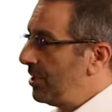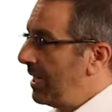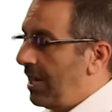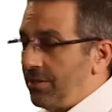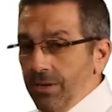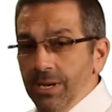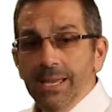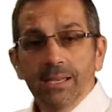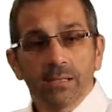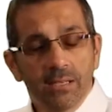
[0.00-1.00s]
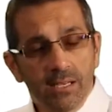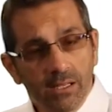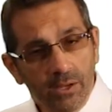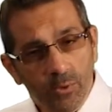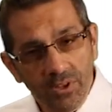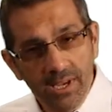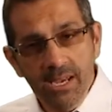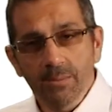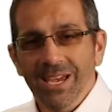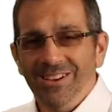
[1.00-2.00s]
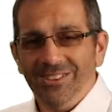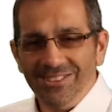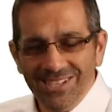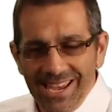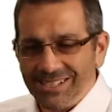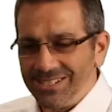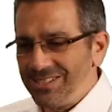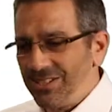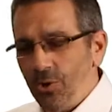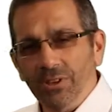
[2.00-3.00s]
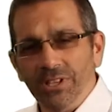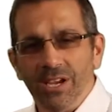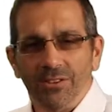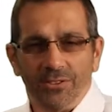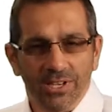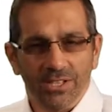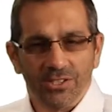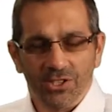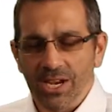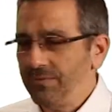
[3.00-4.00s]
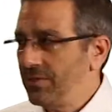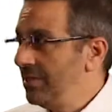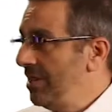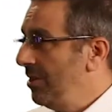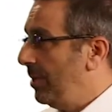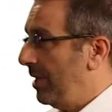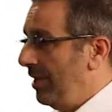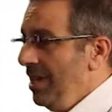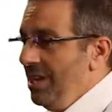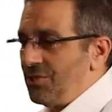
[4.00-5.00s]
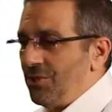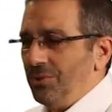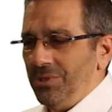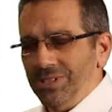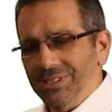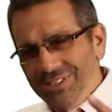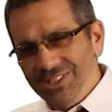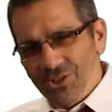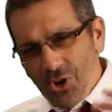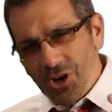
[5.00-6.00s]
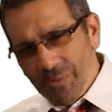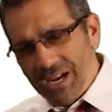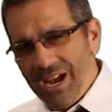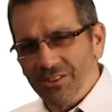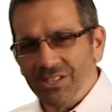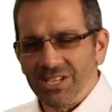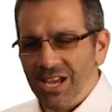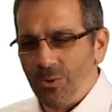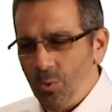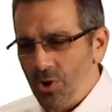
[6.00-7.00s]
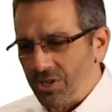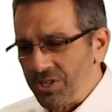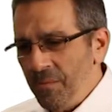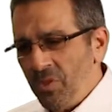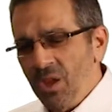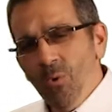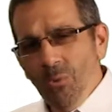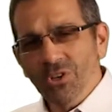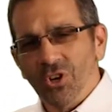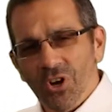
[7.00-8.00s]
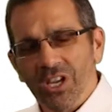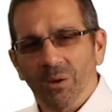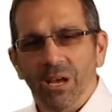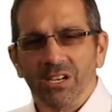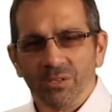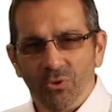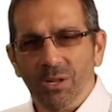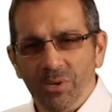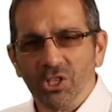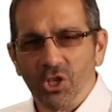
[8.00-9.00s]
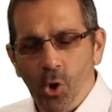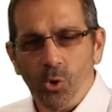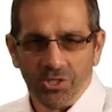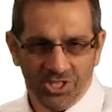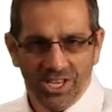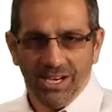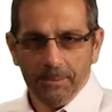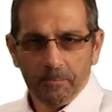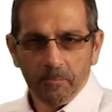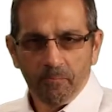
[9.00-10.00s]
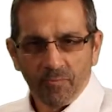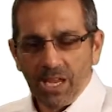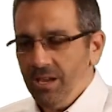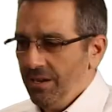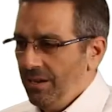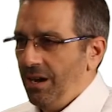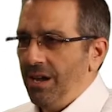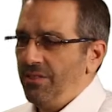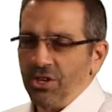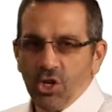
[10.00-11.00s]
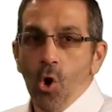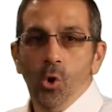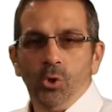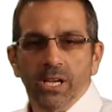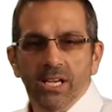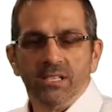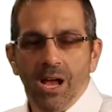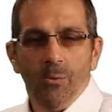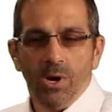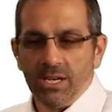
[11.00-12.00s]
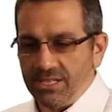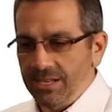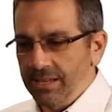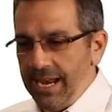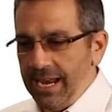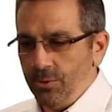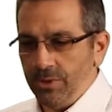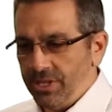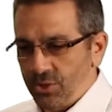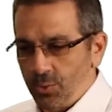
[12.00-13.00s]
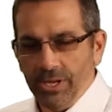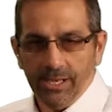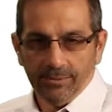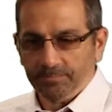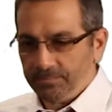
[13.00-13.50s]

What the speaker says: together, dealing with email, texts, and all the other things that you have to deal with. So let's talk about how this kind of works. What we're talking about is pretty much goal setting. The goal is, I want to sell an annual this week.